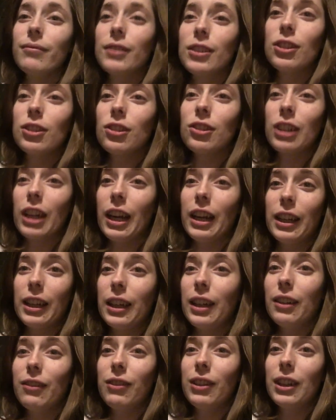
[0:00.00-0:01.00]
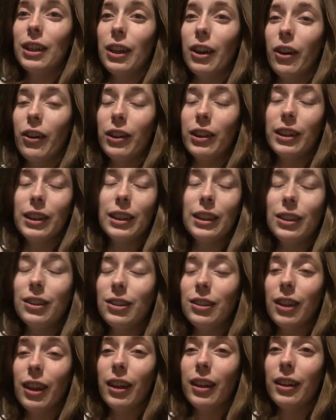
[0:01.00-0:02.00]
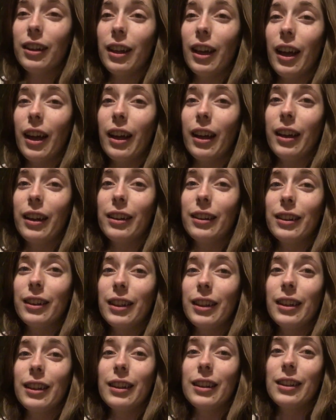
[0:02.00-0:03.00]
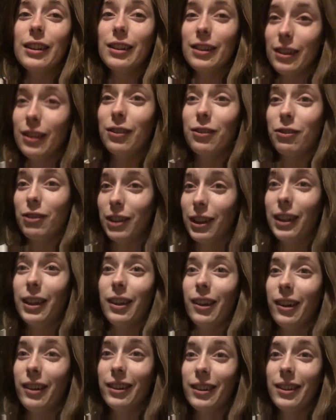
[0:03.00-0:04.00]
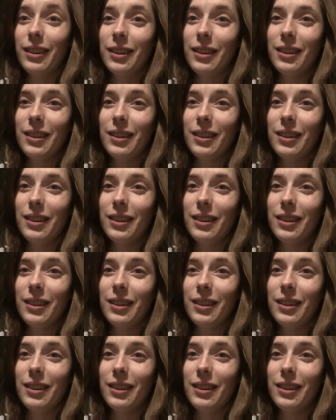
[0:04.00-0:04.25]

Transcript: Just trying to get a video each day, and this is really hard.